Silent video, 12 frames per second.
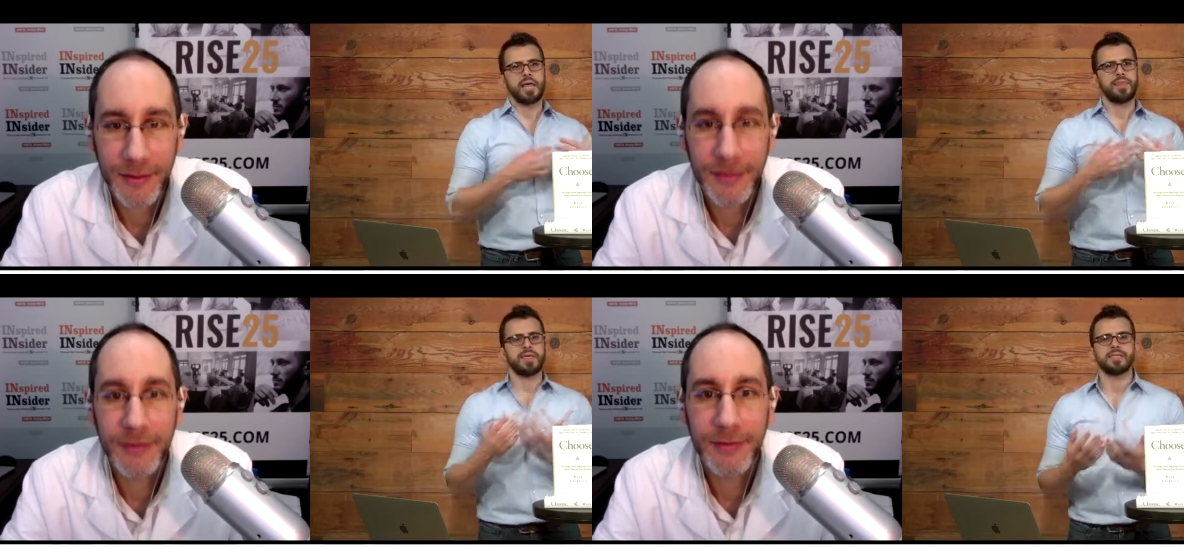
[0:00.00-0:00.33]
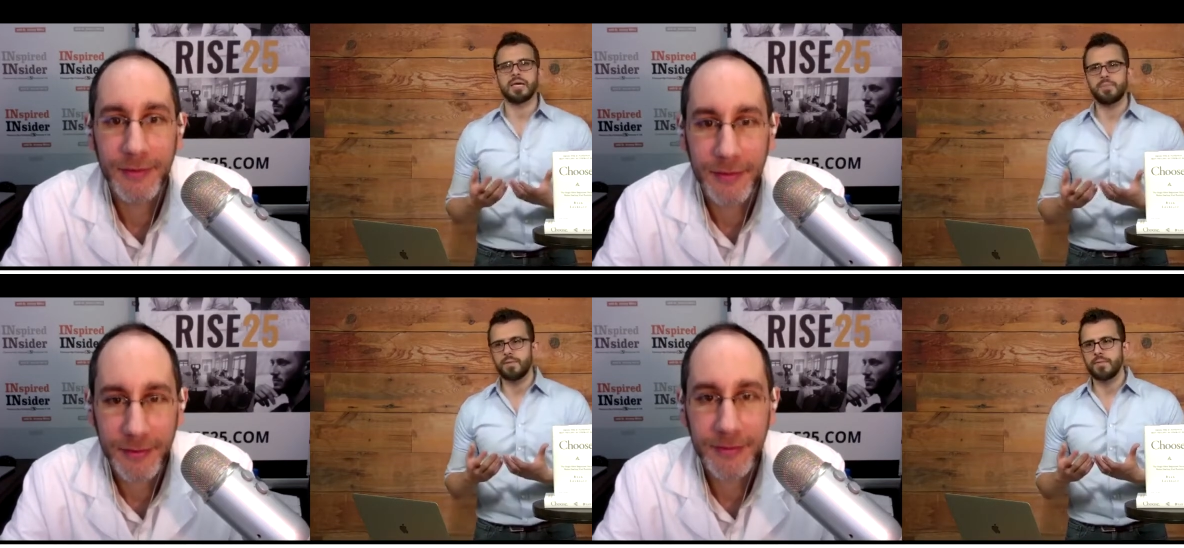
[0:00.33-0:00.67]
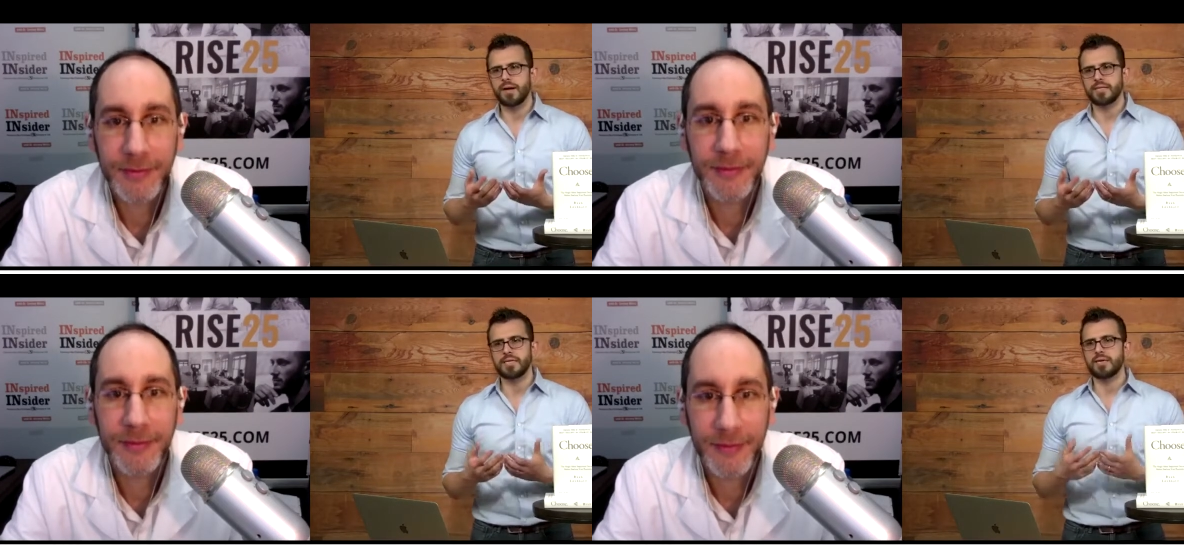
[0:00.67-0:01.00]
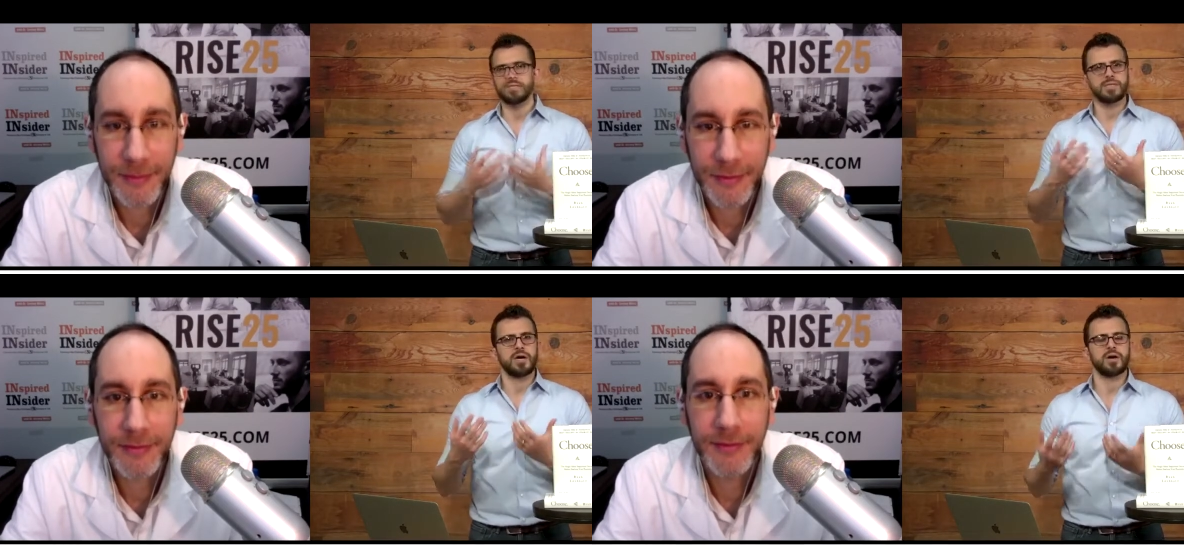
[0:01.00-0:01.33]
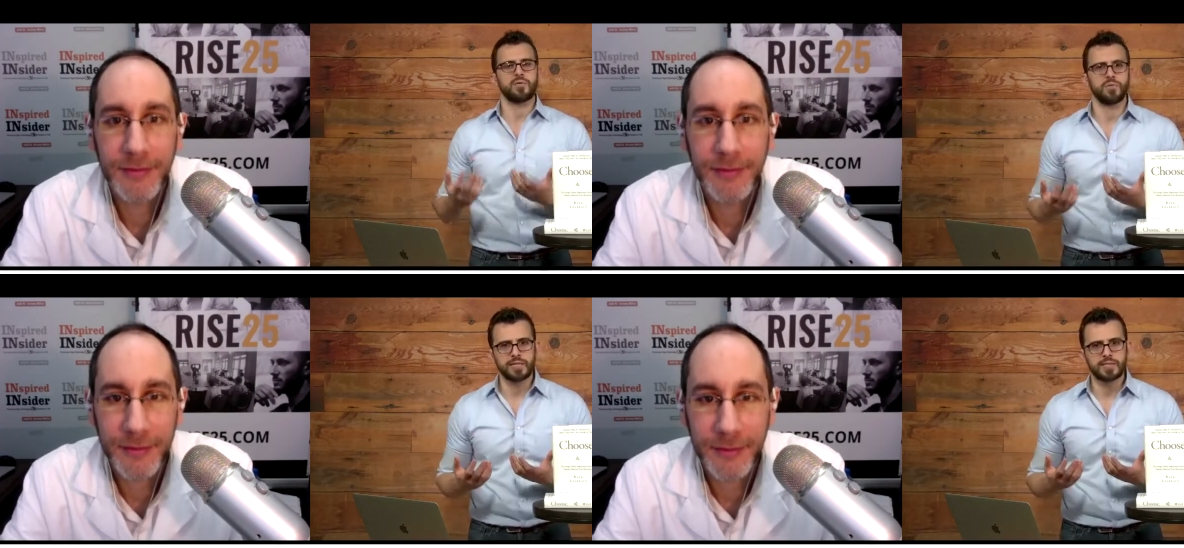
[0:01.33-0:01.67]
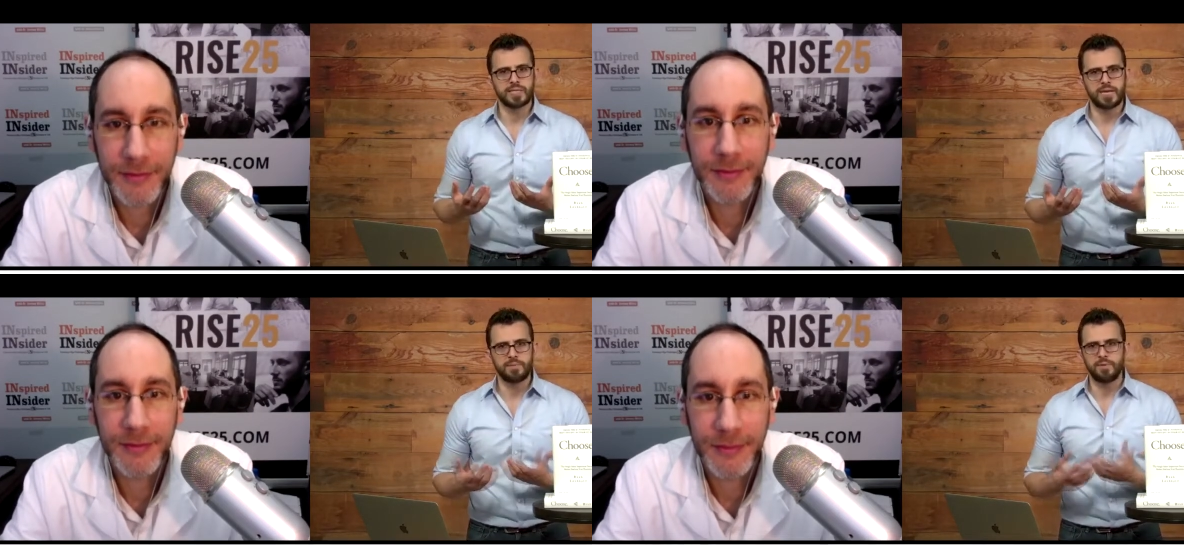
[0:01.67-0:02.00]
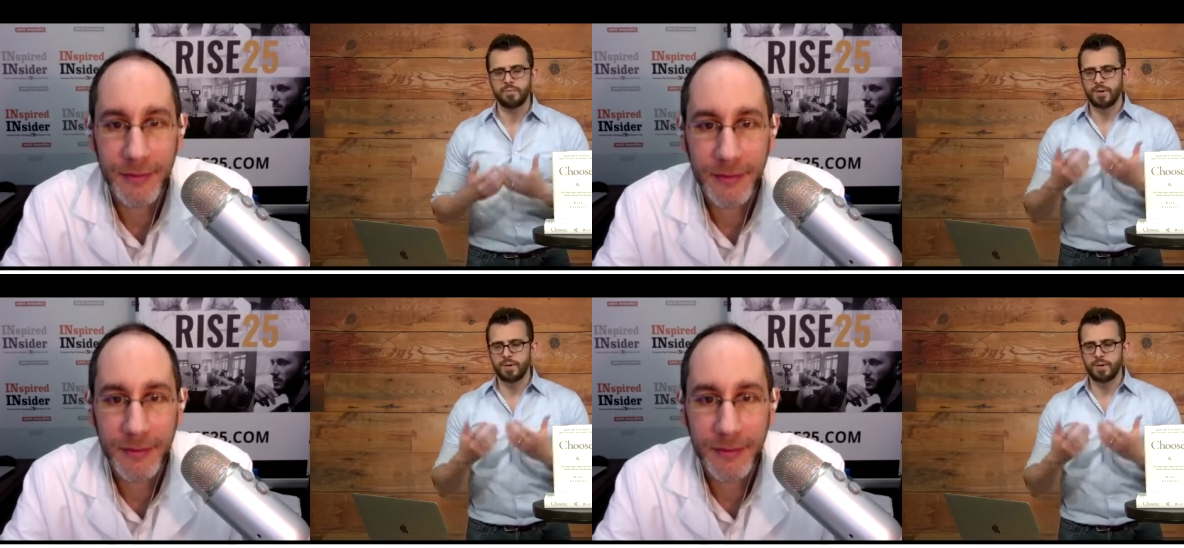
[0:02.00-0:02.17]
Speaker 1: The example I'm about to give is not a real example,